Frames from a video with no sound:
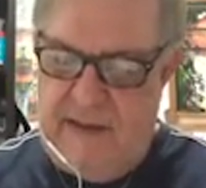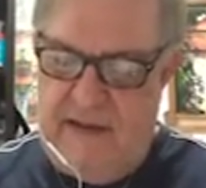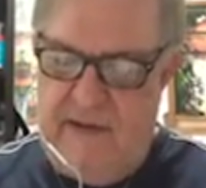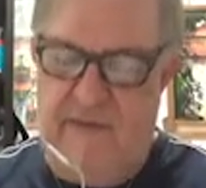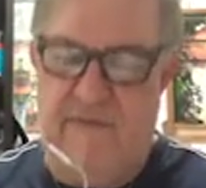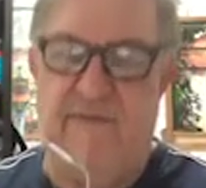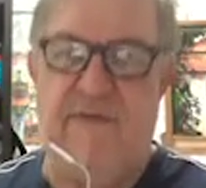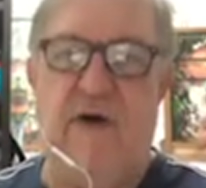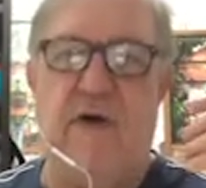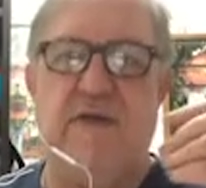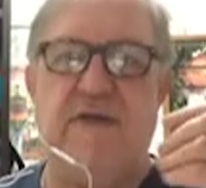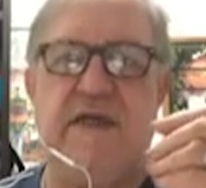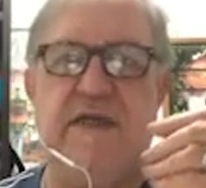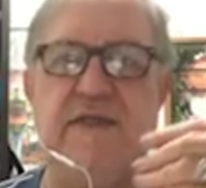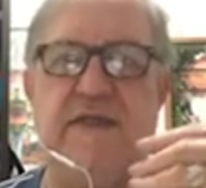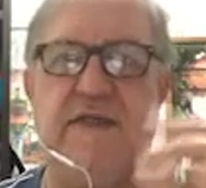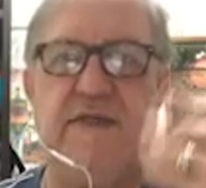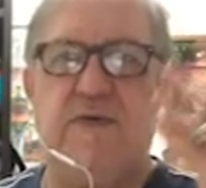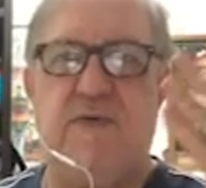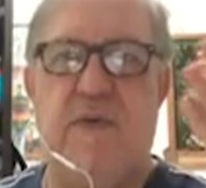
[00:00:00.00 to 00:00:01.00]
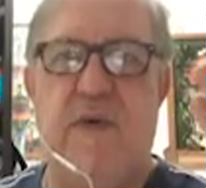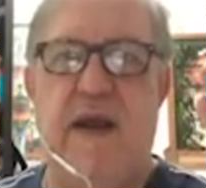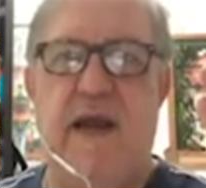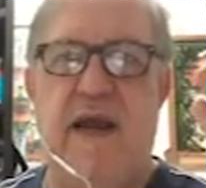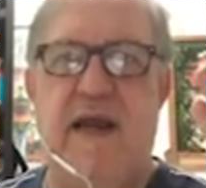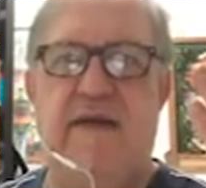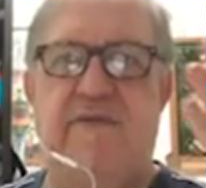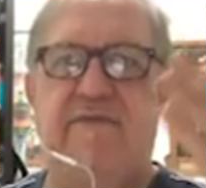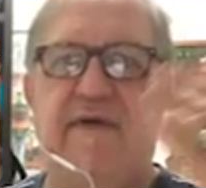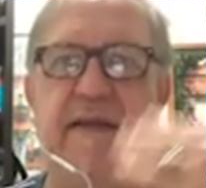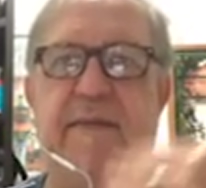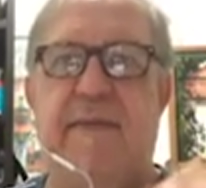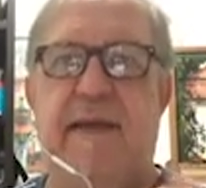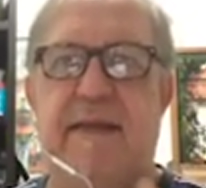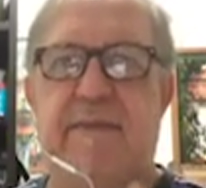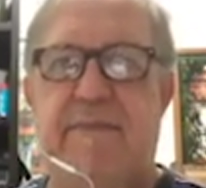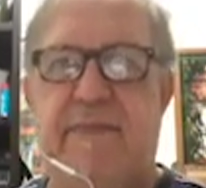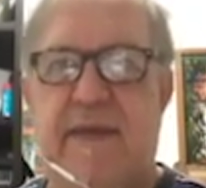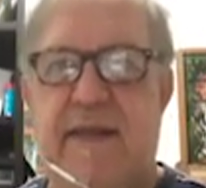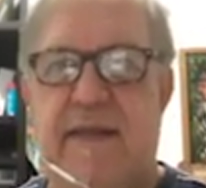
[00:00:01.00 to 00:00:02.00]
Voltage squared divided by
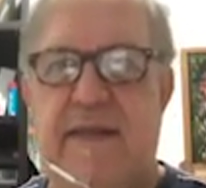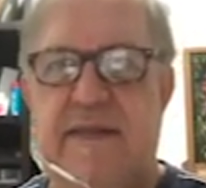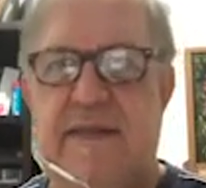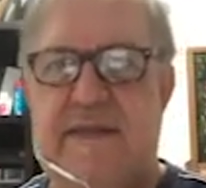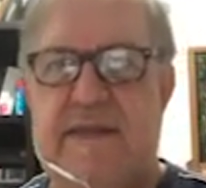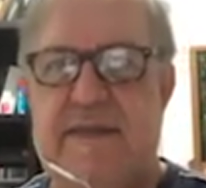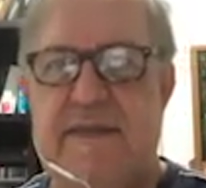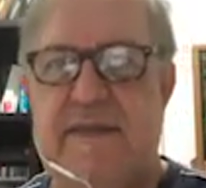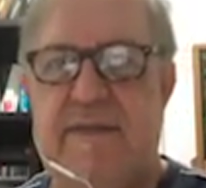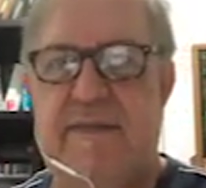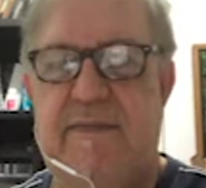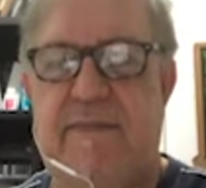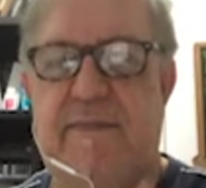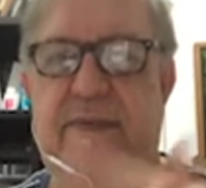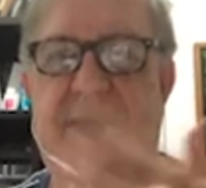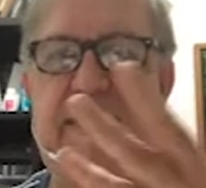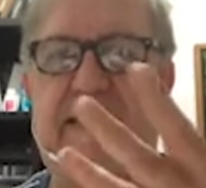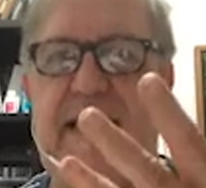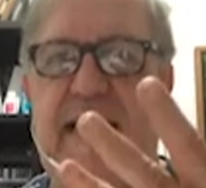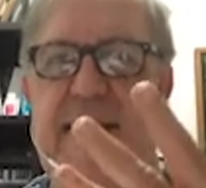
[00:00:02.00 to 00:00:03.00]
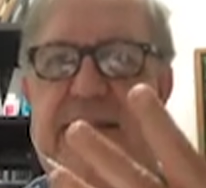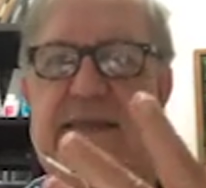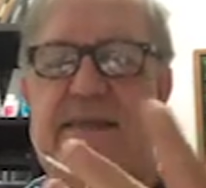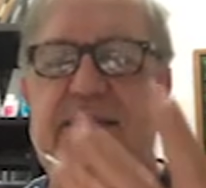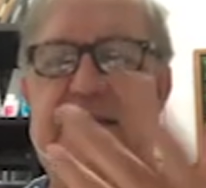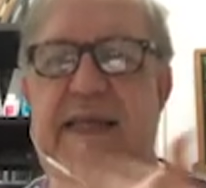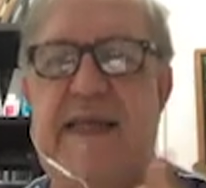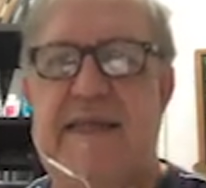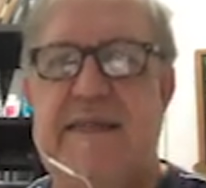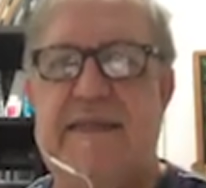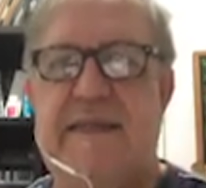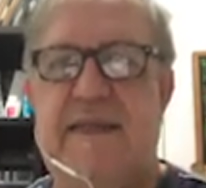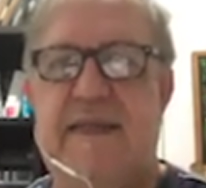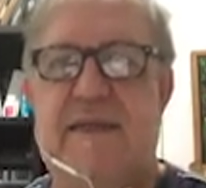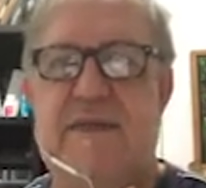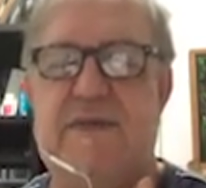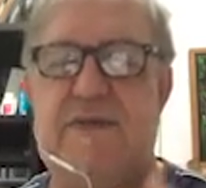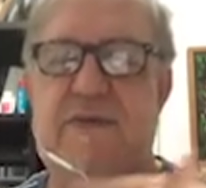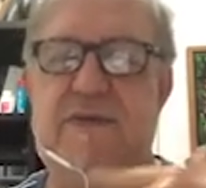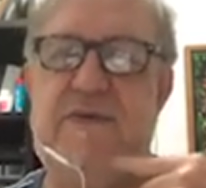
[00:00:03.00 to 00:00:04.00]
impedance, but that's
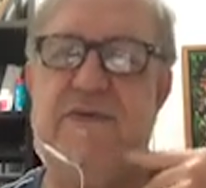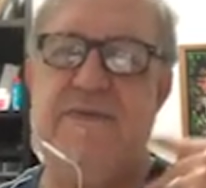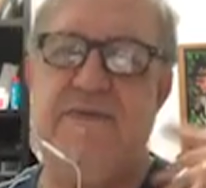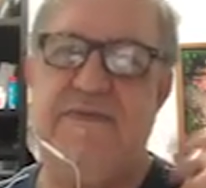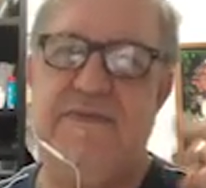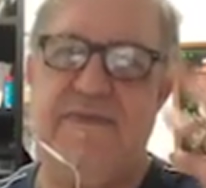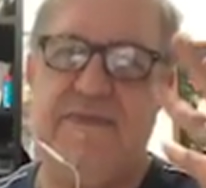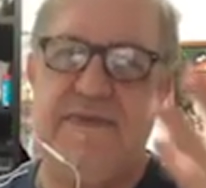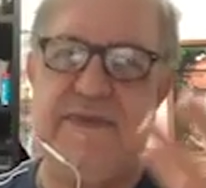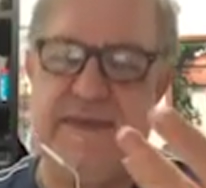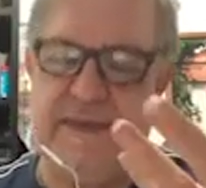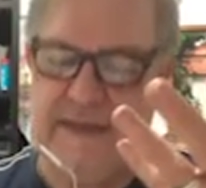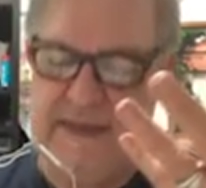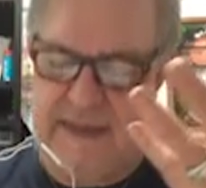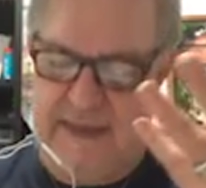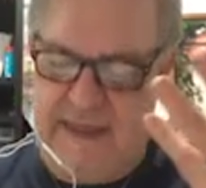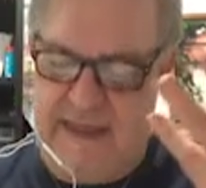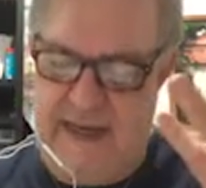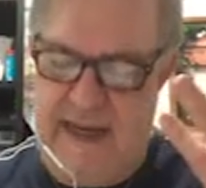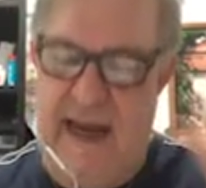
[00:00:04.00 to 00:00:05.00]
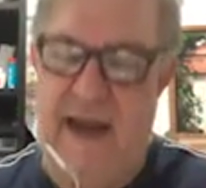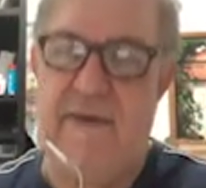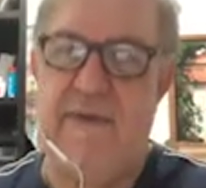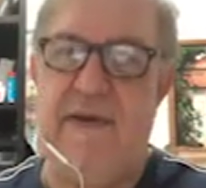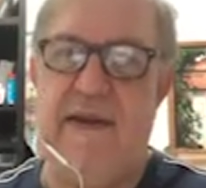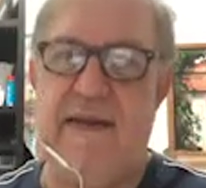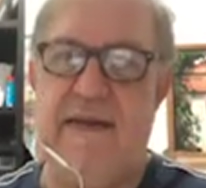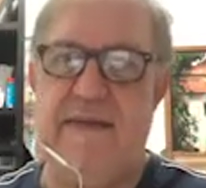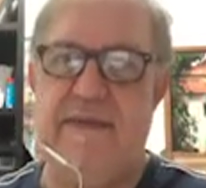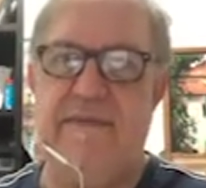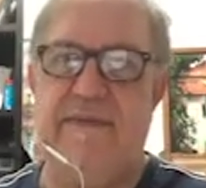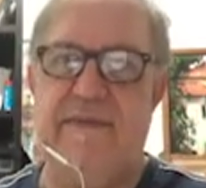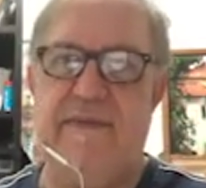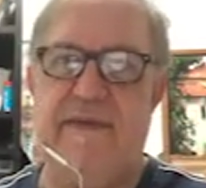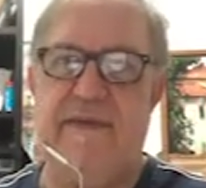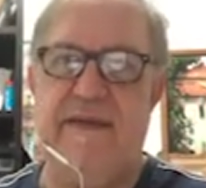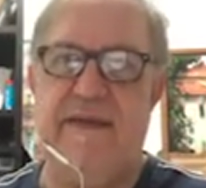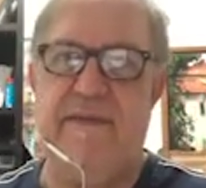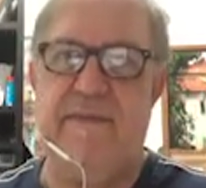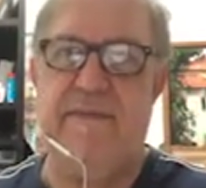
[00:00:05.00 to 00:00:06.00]
density, so it's area,
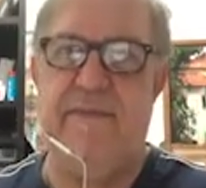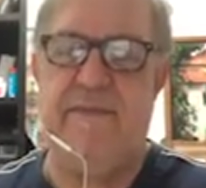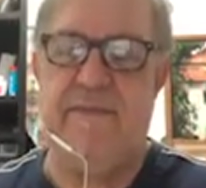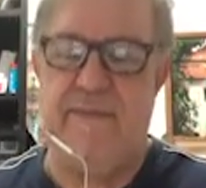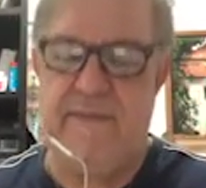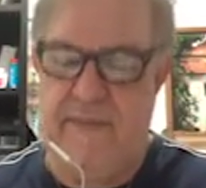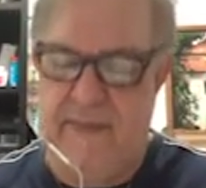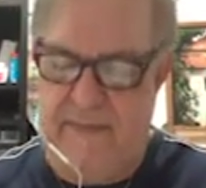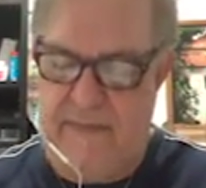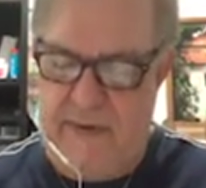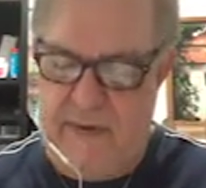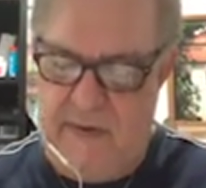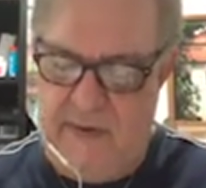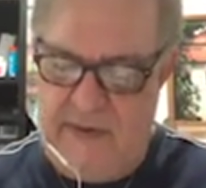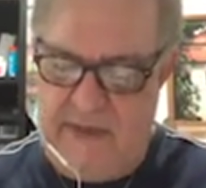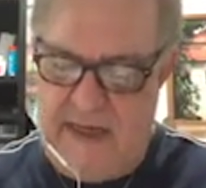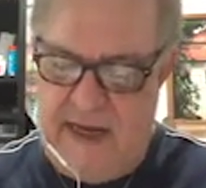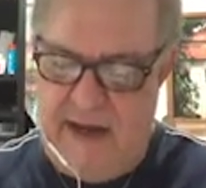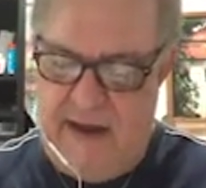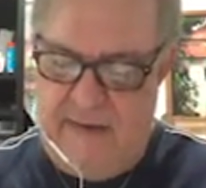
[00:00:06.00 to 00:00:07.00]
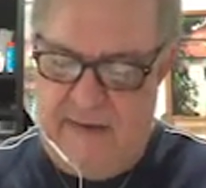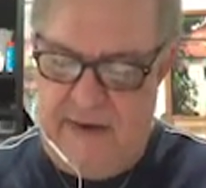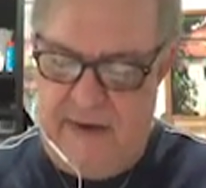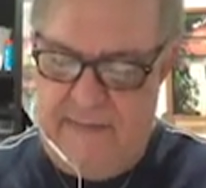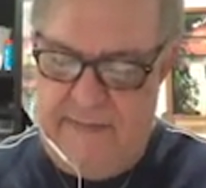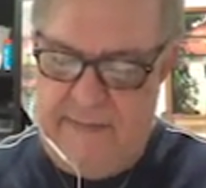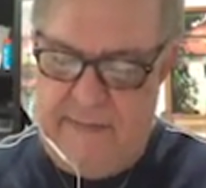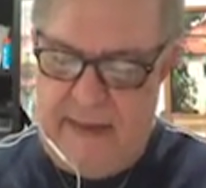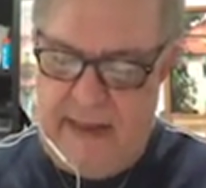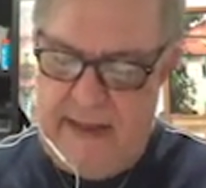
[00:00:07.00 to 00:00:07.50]
per unit area.